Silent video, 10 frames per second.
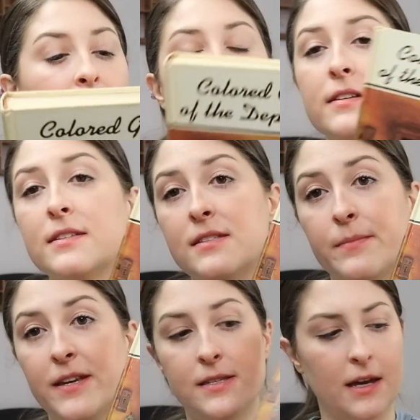this is
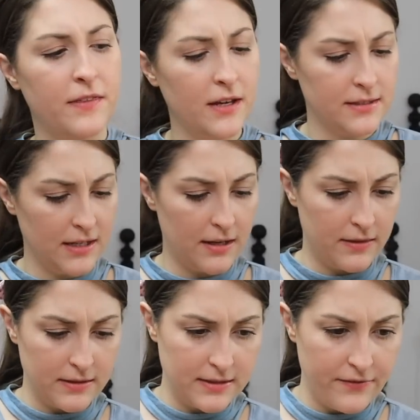amazing. I think it's like
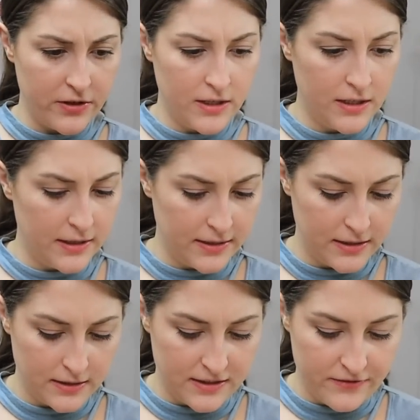the
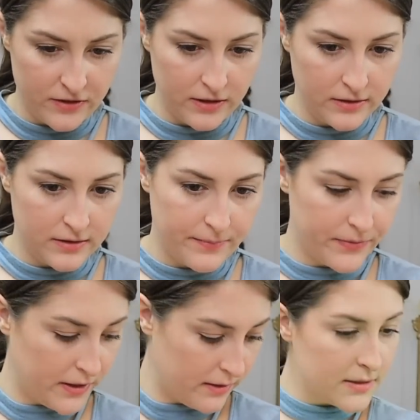1970
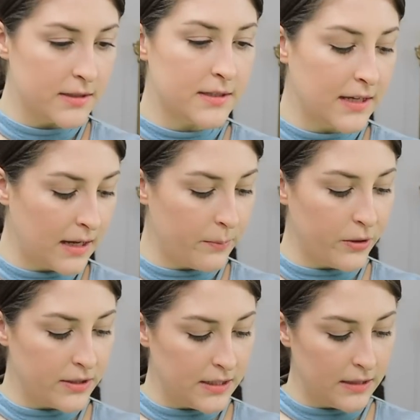something. This is the second
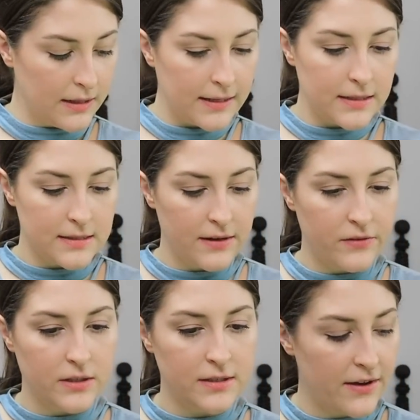printing in
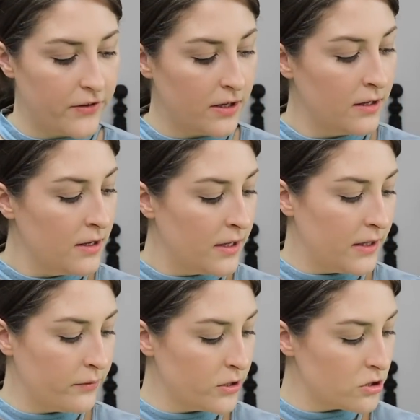1977.
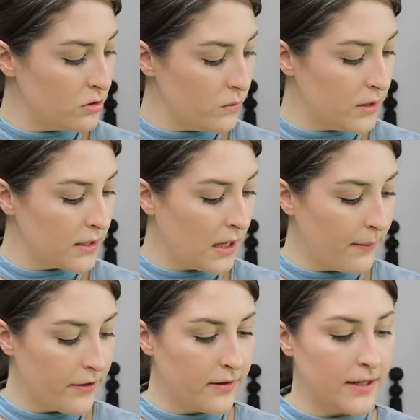The original one
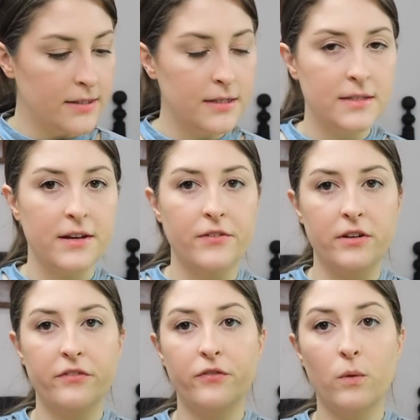came out in
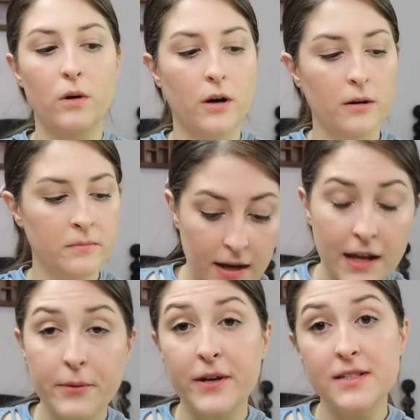1974.
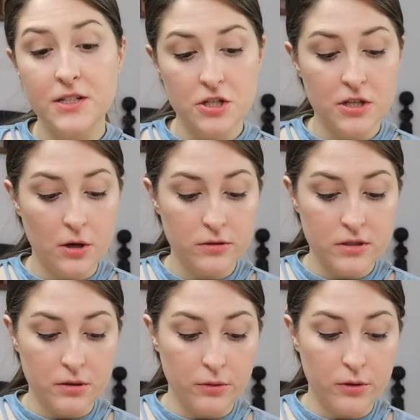Anyways, it just
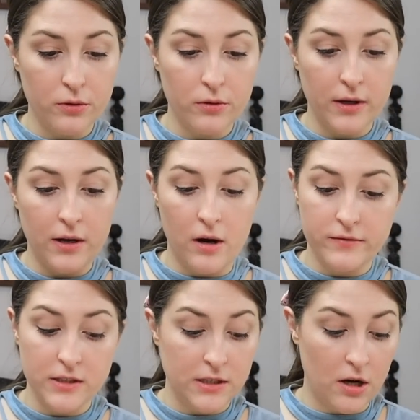goes through and
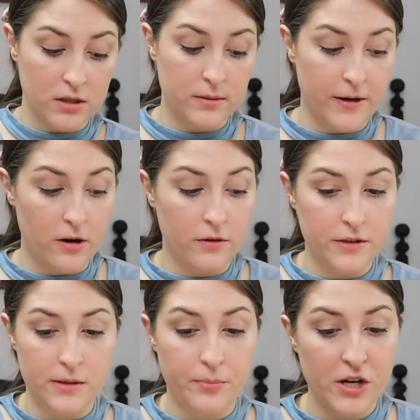obviously talks about all the
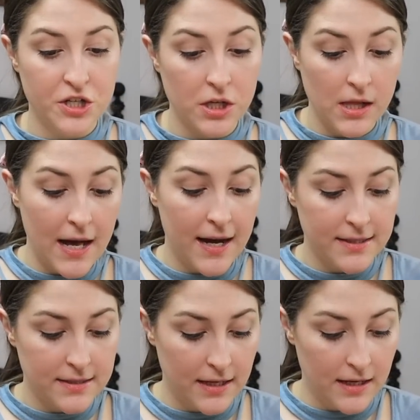Depression
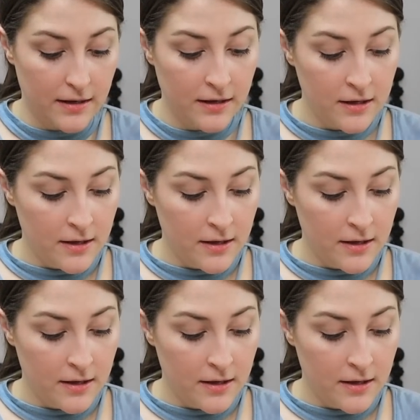glass and